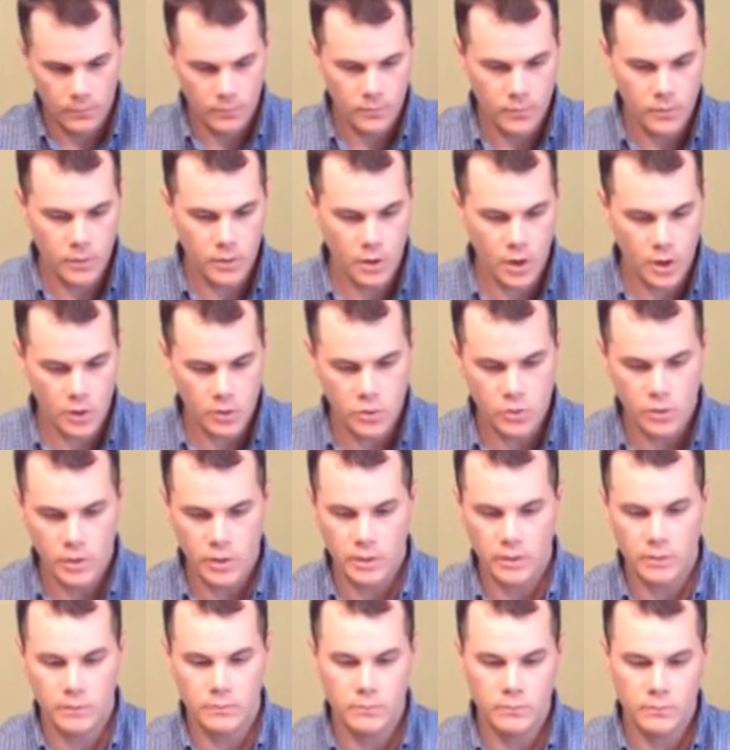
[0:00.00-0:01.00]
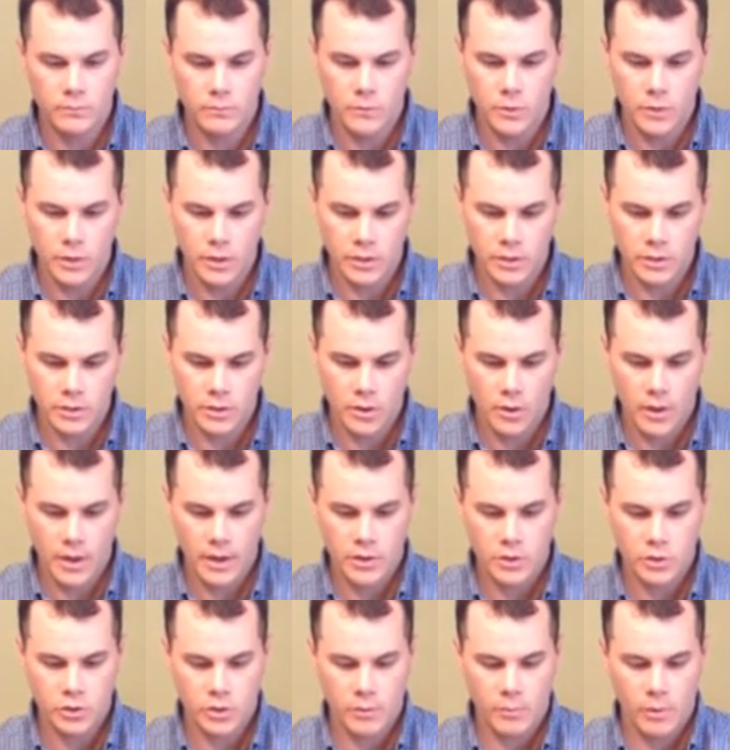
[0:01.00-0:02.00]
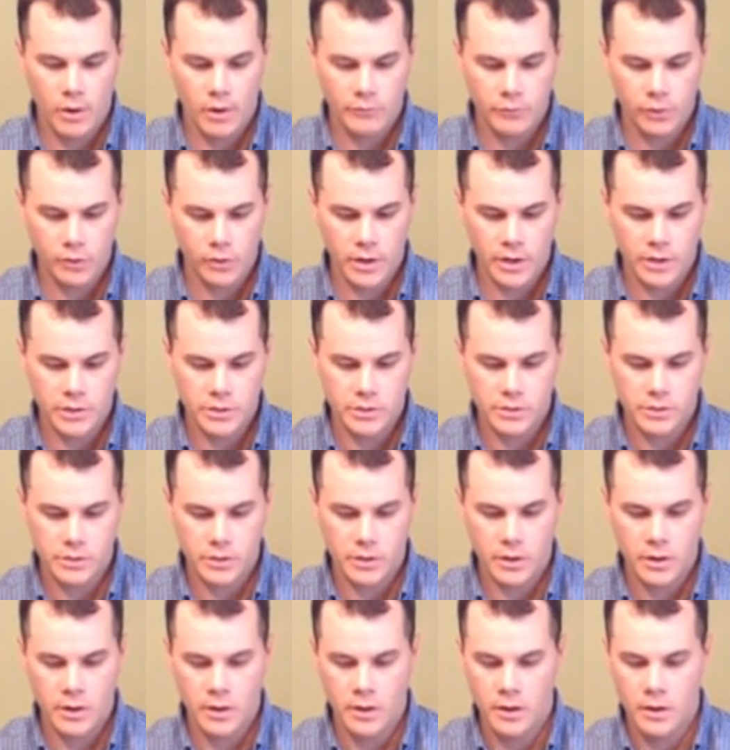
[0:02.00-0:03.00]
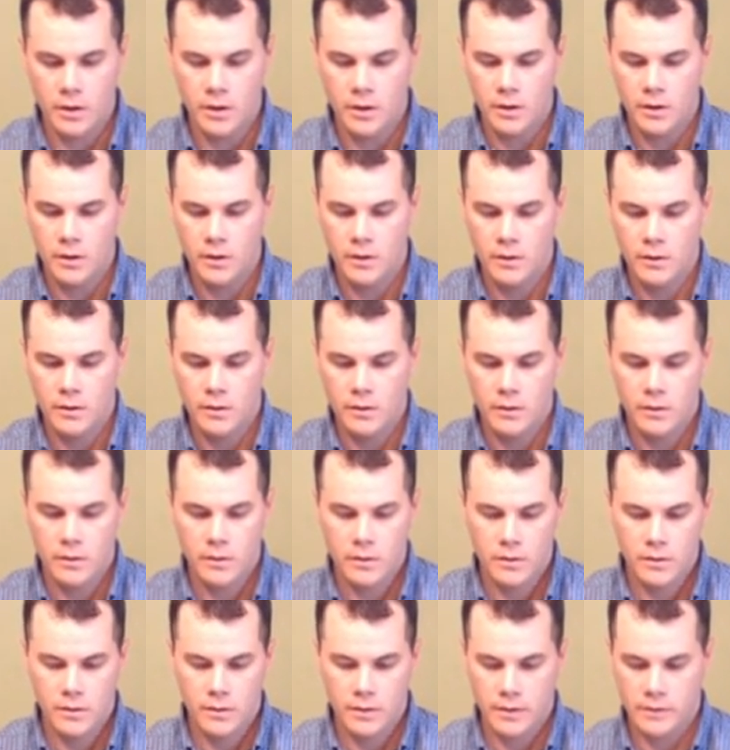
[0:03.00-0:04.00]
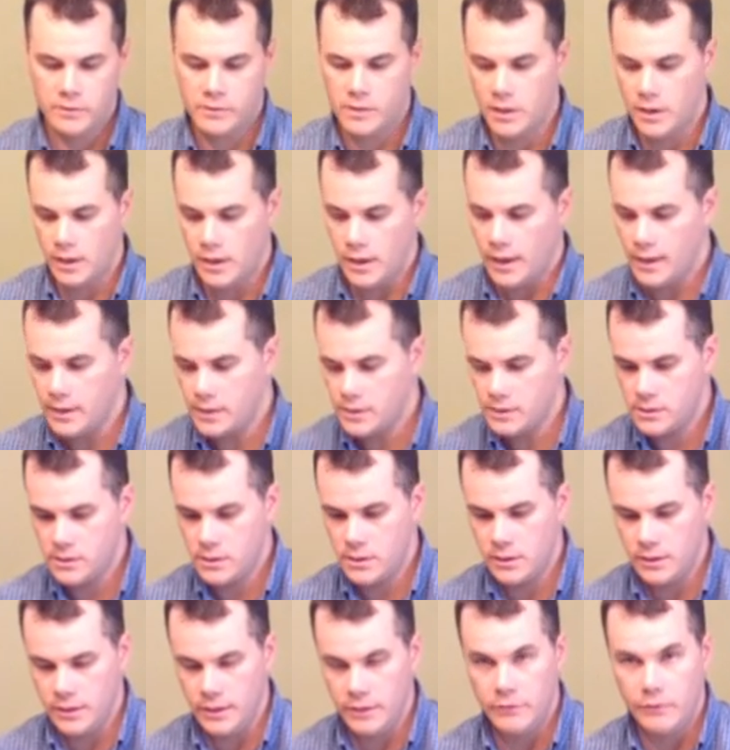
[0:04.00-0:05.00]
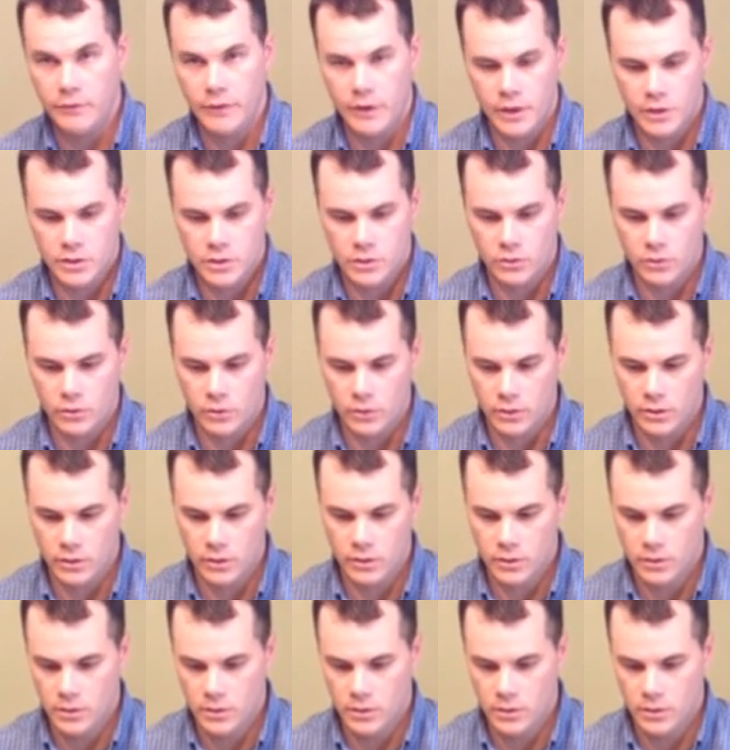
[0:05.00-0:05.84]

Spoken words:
you can go ahead and trim off your edges there. Gives it a nice, clean, finished look.